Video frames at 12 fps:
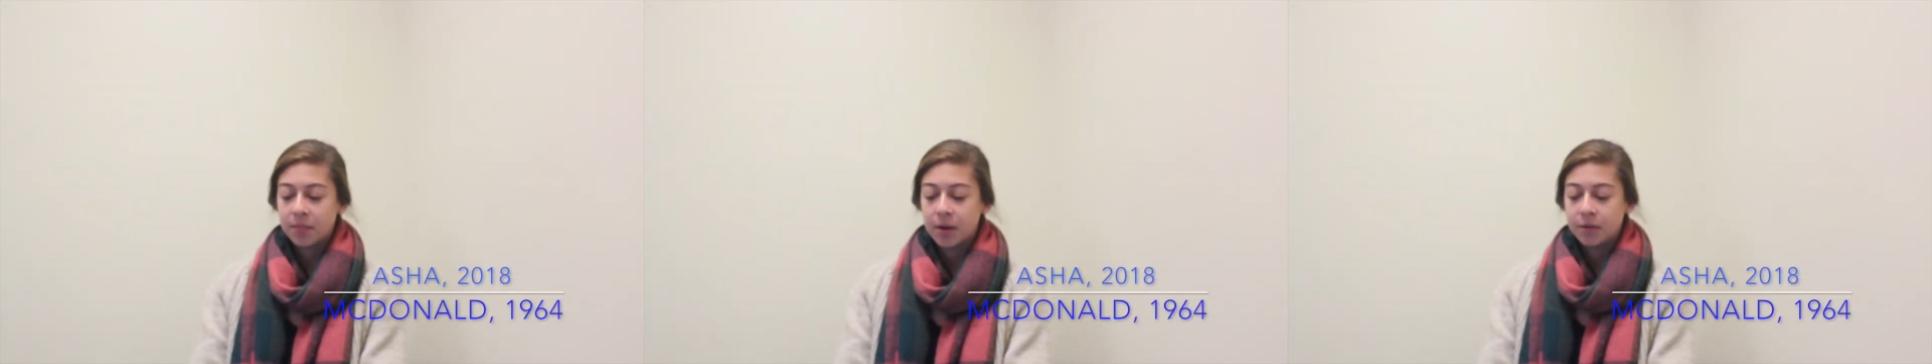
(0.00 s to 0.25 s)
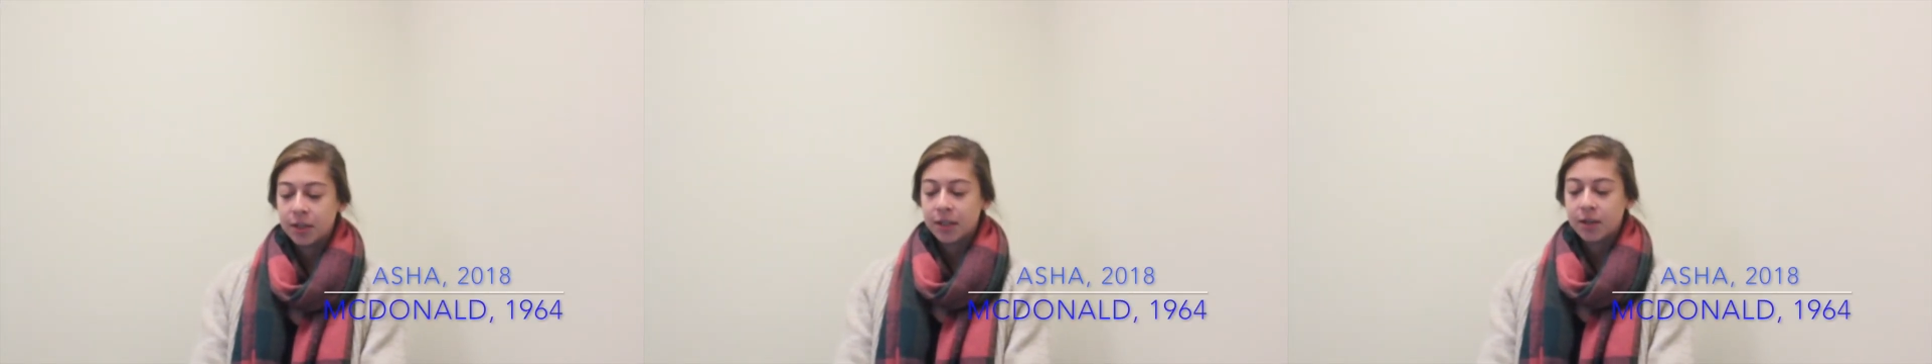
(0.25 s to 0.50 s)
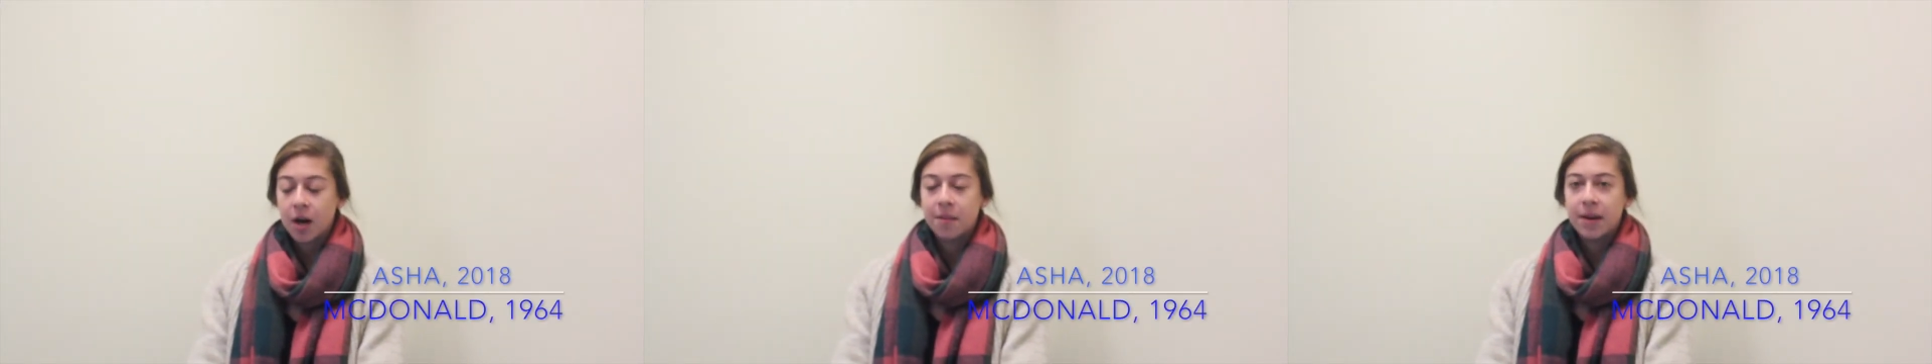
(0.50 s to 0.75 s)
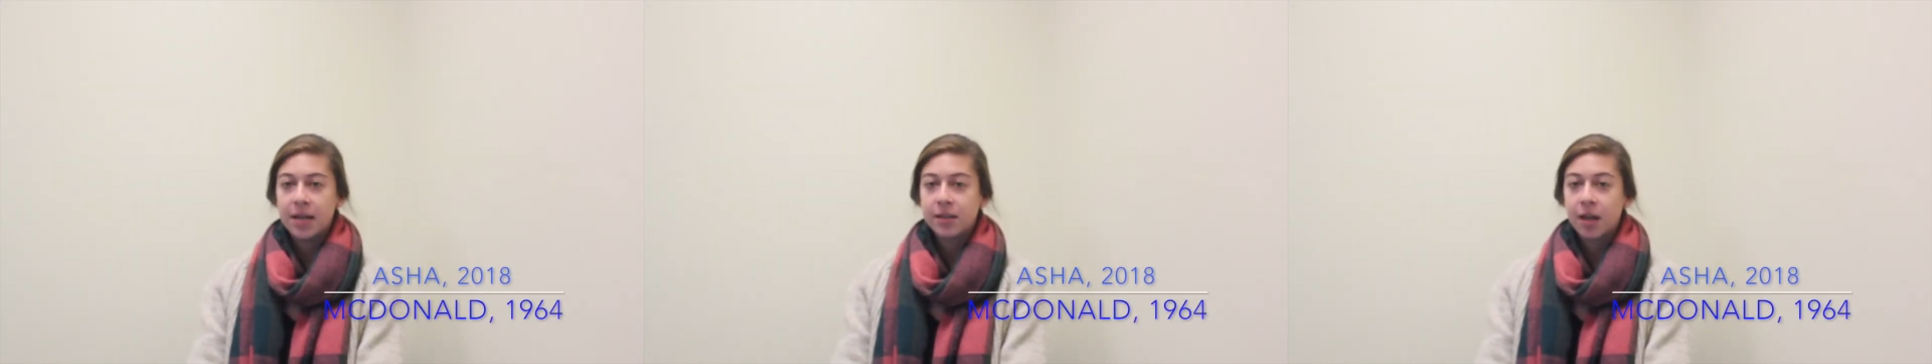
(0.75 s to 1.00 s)
approaches
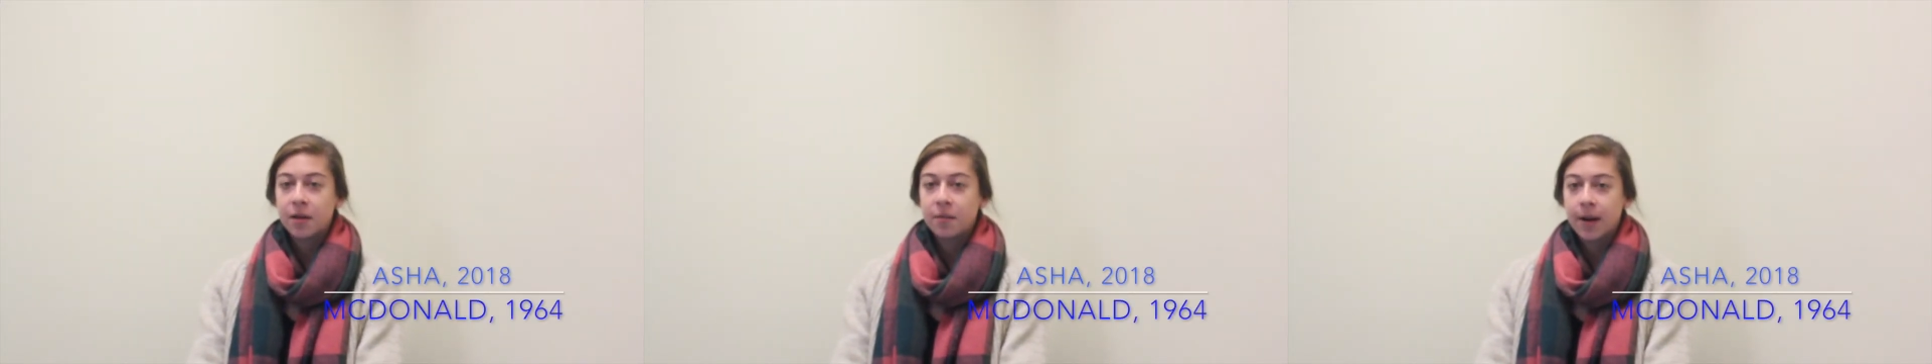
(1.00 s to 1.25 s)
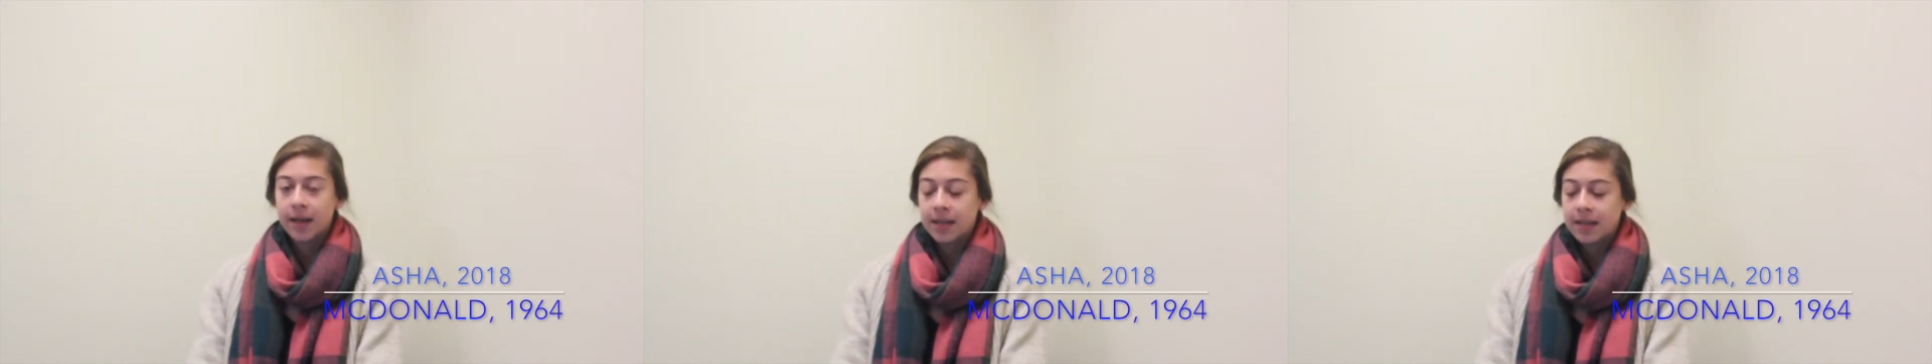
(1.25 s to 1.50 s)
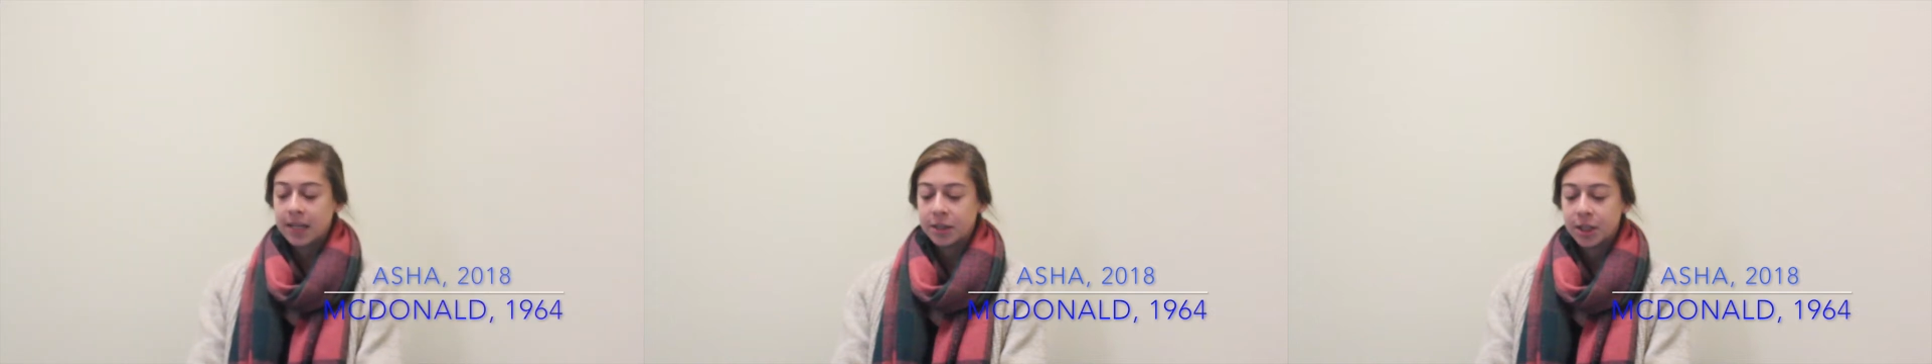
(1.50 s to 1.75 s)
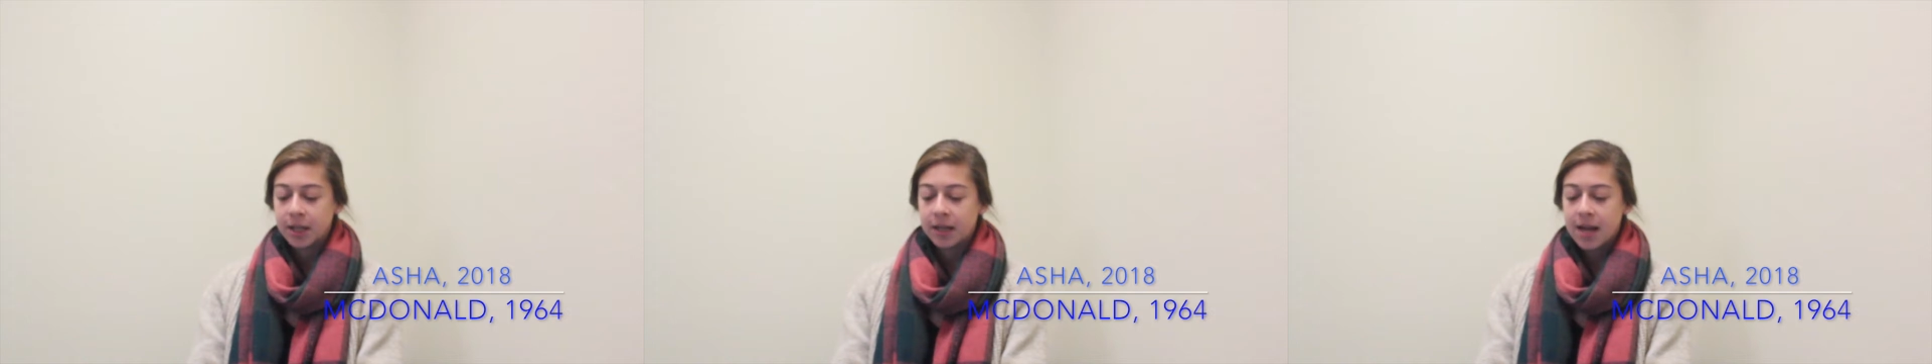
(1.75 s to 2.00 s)
are based on the
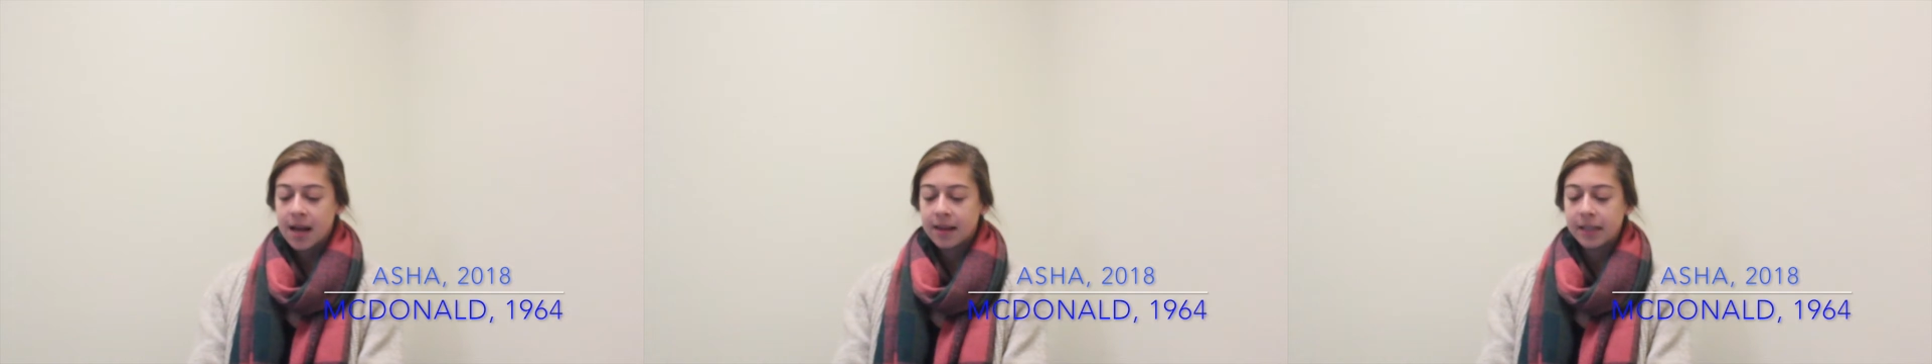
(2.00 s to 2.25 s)
recognition